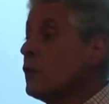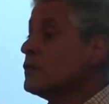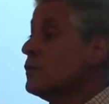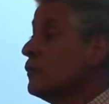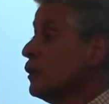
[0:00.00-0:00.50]

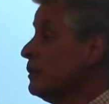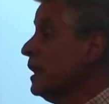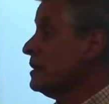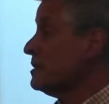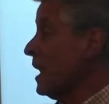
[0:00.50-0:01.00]
also rode
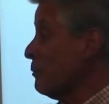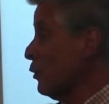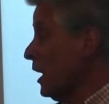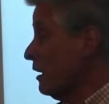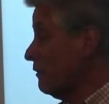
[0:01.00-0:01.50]
that same
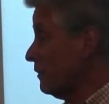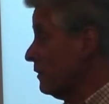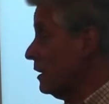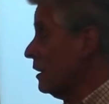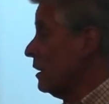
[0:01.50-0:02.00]
wave.
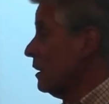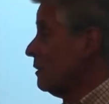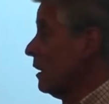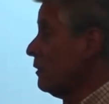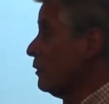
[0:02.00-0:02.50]

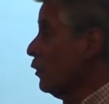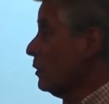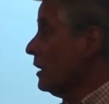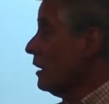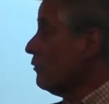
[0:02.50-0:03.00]
They
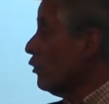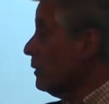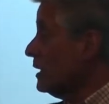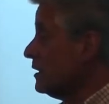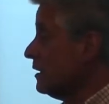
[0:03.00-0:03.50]
thought that raw
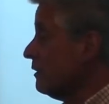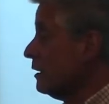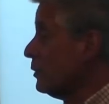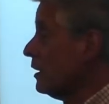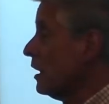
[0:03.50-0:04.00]

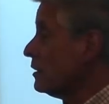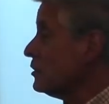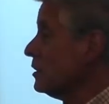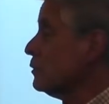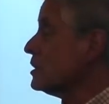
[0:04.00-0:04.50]
material
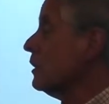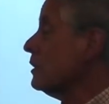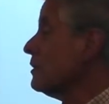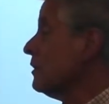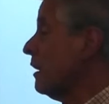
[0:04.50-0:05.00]
production was
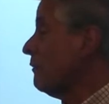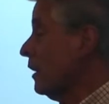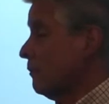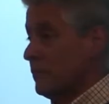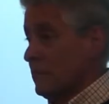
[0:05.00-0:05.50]
going to save
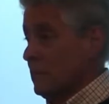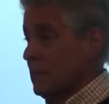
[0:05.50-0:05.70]
them.